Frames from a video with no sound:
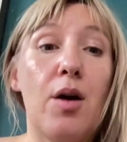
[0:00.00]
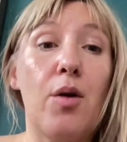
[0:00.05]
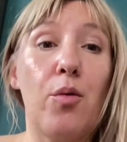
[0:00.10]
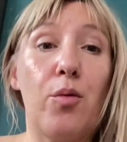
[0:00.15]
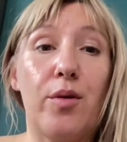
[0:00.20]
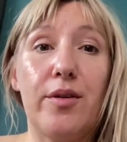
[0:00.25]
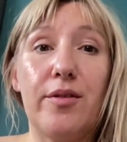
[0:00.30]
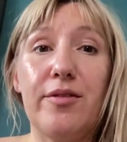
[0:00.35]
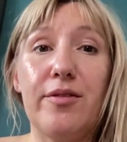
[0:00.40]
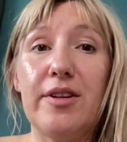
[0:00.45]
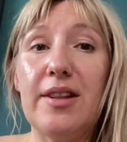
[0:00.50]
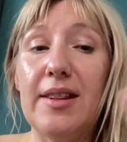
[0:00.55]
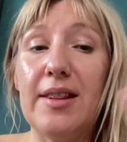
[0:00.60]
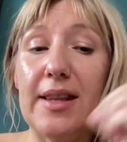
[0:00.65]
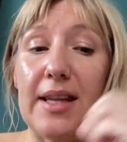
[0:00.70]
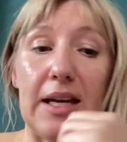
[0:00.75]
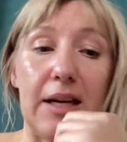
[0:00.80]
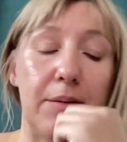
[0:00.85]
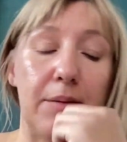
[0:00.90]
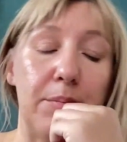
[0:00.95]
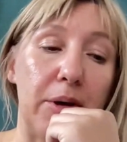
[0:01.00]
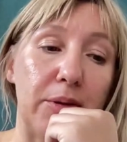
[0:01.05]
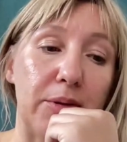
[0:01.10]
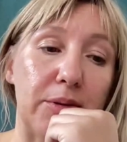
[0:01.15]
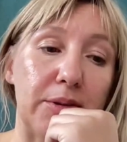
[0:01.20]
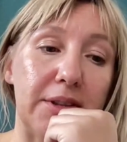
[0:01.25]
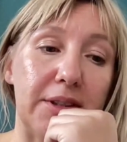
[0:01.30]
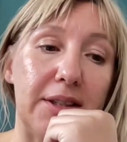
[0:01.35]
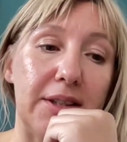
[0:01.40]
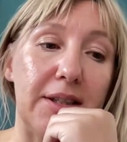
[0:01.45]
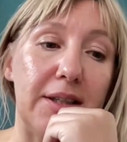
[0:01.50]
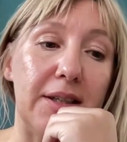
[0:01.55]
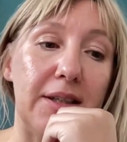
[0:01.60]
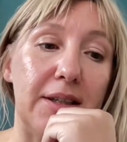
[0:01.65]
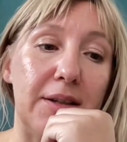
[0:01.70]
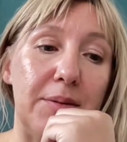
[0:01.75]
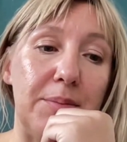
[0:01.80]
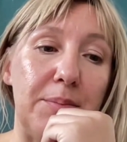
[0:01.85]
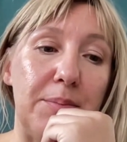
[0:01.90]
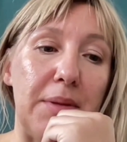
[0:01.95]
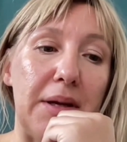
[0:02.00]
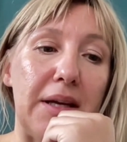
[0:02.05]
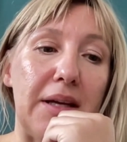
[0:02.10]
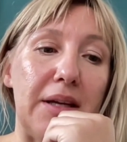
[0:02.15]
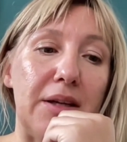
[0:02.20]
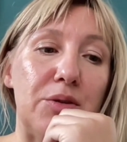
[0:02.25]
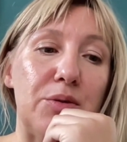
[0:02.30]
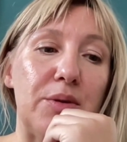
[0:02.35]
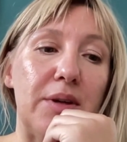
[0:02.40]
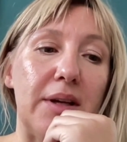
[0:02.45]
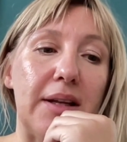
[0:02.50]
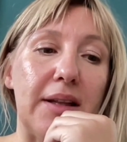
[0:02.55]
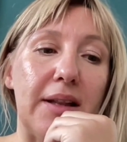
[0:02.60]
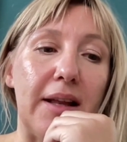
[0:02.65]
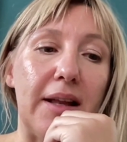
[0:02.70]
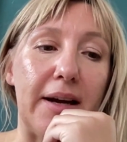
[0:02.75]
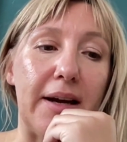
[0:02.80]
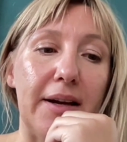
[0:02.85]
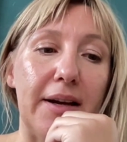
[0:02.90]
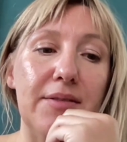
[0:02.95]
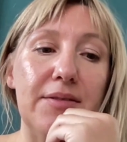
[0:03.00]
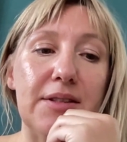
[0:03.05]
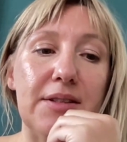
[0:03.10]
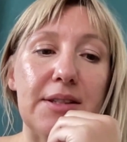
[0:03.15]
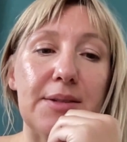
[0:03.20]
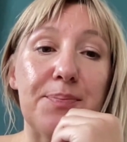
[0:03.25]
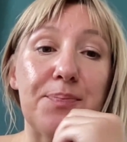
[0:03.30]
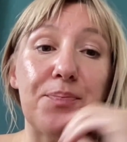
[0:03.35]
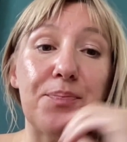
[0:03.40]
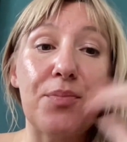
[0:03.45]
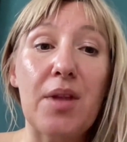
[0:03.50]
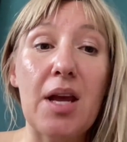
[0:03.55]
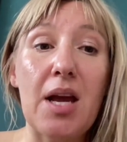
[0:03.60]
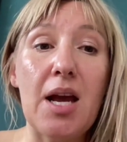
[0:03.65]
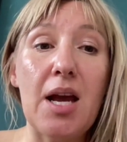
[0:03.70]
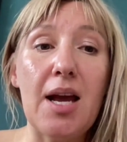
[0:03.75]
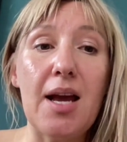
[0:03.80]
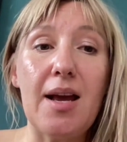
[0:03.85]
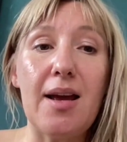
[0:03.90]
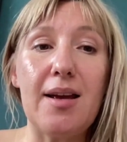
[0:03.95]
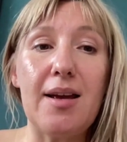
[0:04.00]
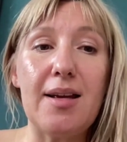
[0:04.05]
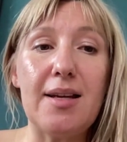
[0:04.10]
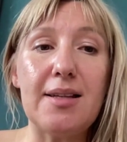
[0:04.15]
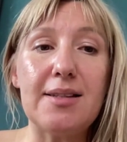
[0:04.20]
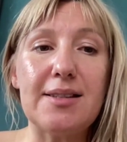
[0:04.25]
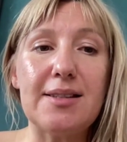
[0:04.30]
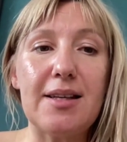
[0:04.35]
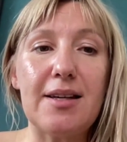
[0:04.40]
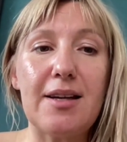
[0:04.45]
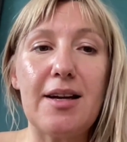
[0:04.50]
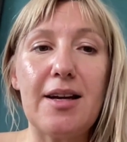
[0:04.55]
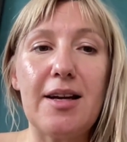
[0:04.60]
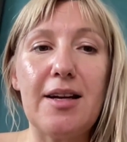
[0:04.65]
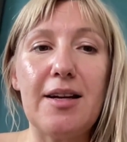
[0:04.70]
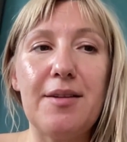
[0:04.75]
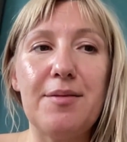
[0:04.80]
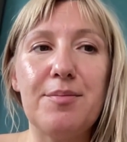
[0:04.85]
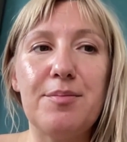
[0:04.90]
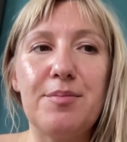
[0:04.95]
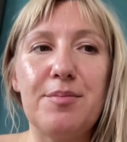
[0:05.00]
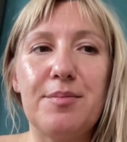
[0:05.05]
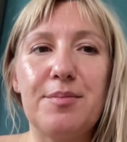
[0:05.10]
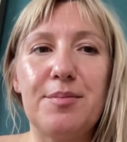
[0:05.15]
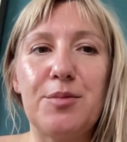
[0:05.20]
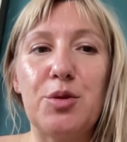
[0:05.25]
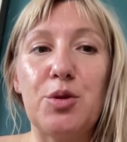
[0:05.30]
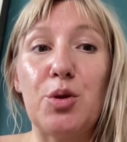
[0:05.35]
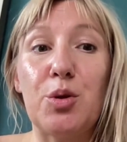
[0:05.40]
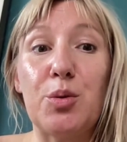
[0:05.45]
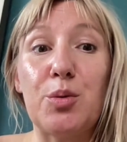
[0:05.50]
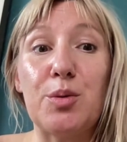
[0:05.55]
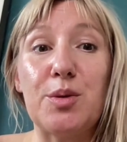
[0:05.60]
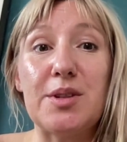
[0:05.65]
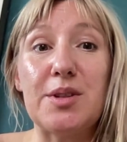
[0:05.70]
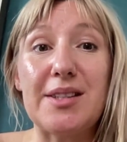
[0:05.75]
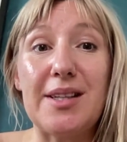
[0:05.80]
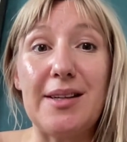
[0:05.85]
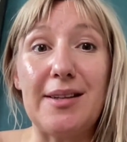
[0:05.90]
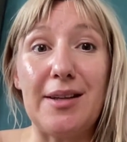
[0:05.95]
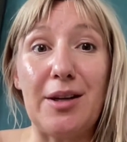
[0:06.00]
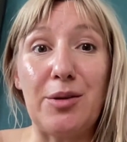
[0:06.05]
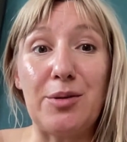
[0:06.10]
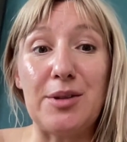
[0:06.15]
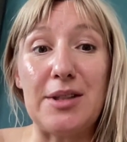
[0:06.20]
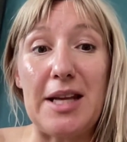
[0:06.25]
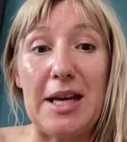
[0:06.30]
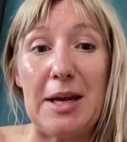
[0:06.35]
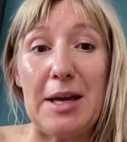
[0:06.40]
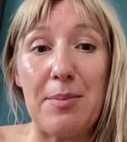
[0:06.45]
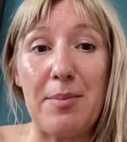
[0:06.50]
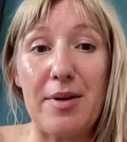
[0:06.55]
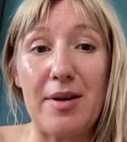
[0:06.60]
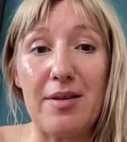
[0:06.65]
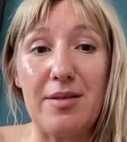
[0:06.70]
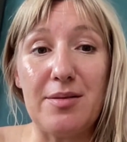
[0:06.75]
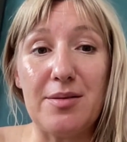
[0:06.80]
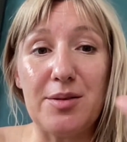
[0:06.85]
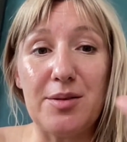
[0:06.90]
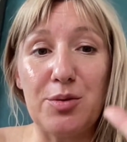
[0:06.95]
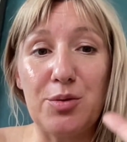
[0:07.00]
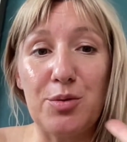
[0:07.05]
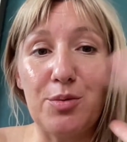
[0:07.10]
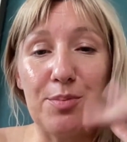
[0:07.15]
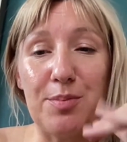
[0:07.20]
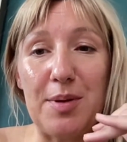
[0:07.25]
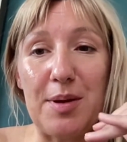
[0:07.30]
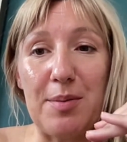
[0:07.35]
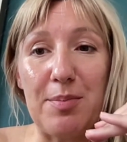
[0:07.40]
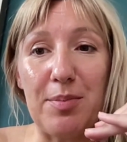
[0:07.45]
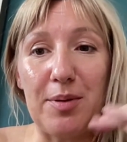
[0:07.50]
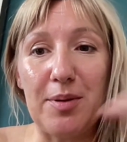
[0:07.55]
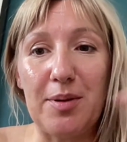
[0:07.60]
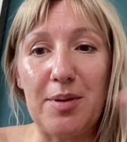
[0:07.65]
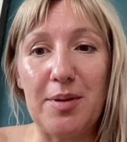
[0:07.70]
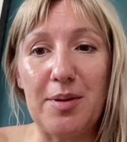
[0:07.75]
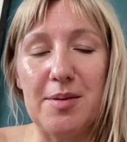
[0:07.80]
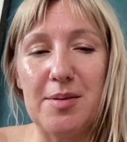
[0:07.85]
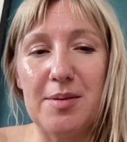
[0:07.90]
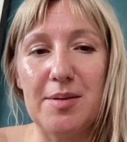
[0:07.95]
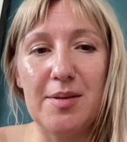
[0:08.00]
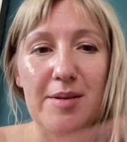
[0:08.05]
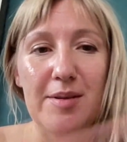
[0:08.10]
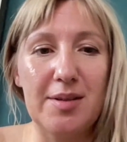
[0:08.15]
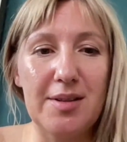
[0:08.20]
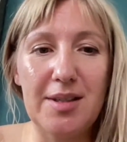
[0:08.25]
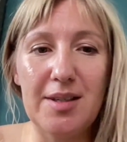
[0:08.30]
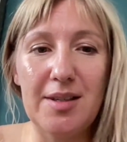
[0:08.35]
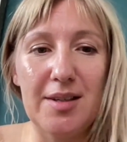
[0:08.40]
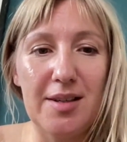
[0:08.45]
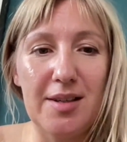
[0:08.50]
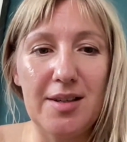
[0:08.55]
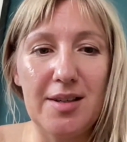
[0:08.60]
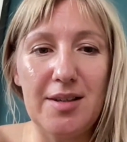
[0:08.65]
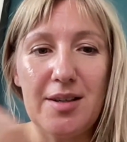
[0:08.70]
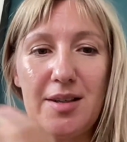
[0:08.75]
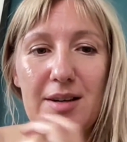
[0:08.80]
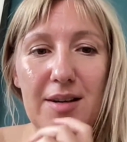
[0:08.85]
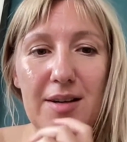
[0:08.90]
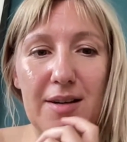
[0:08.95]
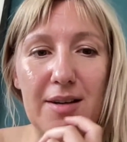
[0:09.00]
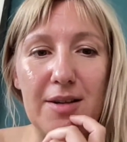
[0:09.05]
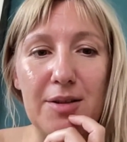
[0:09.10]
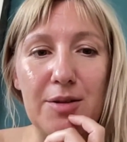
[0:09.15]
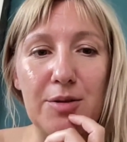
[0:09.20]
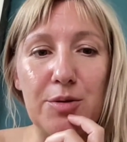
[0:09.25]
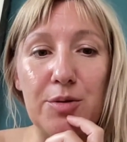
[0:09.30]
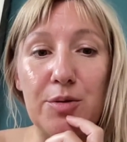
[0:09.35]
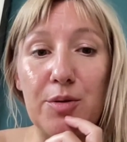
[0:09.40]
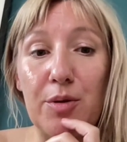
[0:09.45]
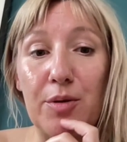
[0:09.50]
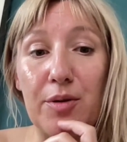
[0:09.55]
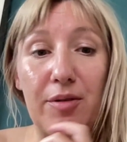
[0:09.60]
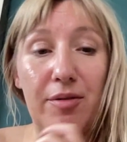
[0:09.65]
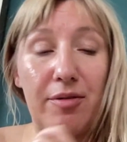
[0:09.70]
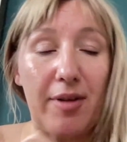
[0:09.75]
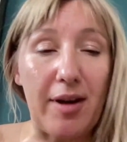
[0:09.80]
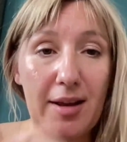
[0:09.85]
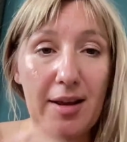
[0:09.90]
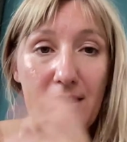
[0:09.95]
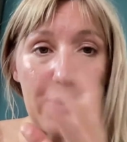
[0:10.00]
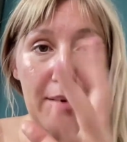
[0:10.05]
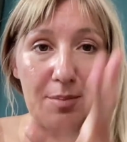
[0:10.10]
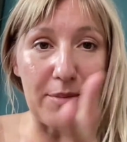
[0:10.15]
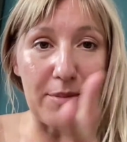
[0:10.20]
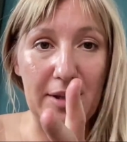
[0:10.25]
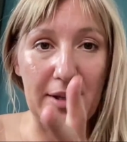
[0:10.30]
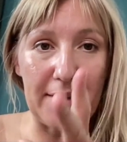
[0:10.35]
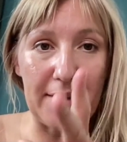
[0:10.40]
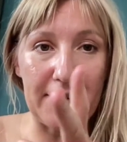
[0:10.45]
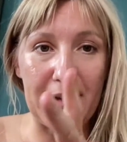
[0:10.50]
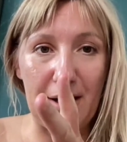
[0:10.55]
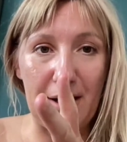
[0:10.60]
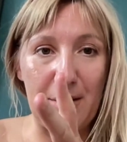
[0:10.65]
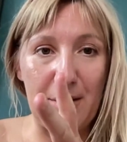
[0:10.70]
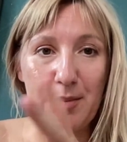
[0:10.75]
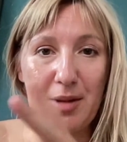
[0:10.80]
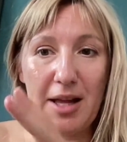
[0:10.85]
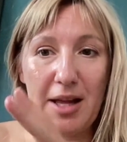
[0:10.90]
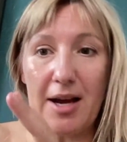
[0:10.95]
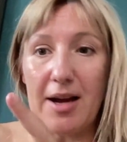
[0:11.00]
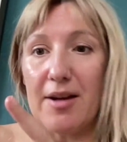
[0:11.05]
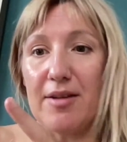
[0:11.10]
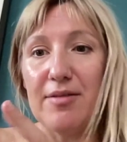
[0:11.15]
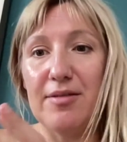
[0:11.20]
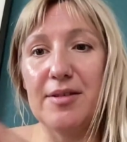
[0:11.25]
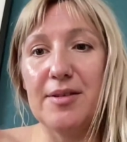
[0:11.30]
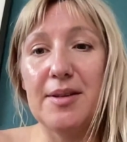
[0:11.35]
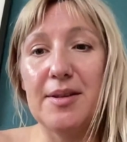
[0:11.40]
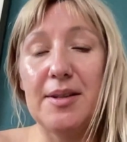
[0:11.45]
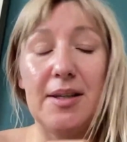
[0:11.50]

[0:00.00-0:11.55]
One fun thing about me doing lives is that I don't send out emails to people to notify them that I'm live.